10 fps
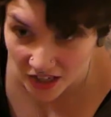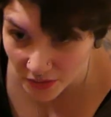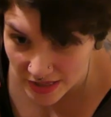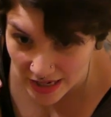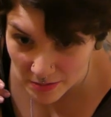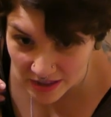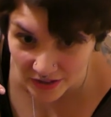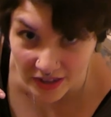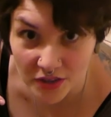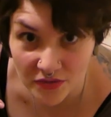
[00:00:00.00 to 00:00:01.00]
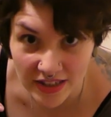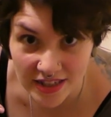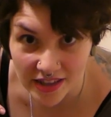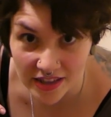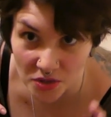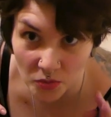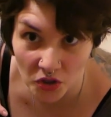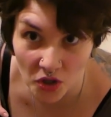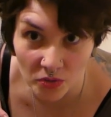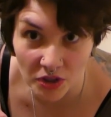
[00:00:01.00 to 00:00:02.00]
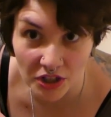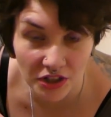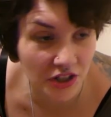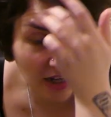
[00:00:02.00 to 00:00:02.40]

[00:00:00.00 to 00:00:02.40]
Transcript: I was absolutely convinced that these would not work